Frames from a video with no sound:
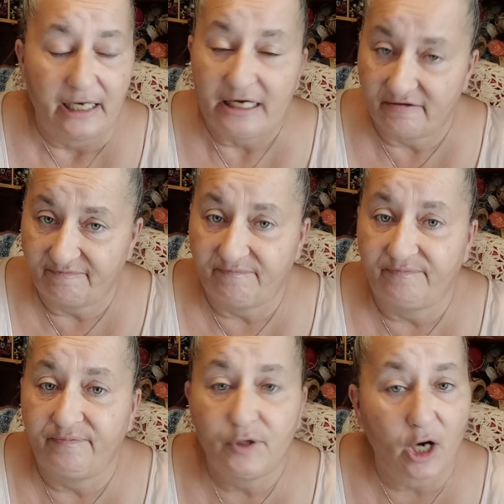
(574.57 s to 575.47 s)
If
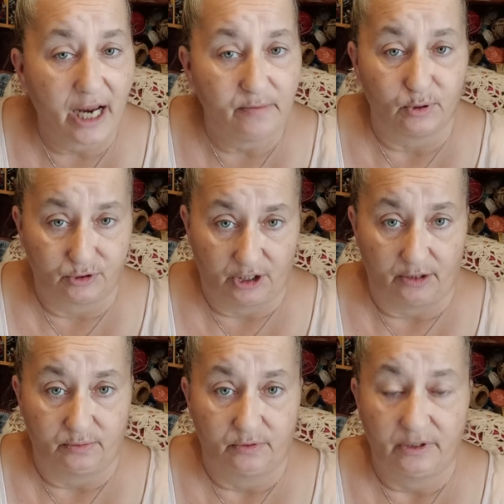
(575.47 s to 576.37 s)
you're able to.
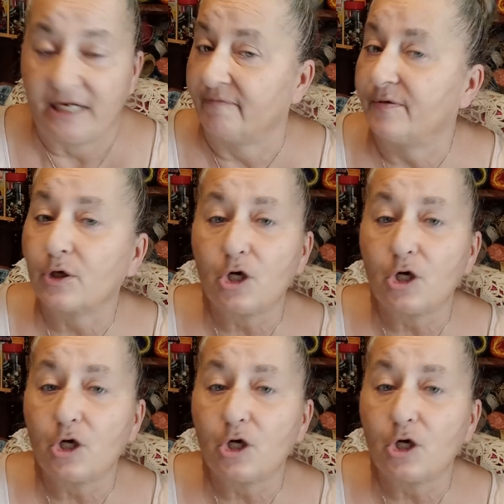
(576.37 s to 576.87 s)
If you're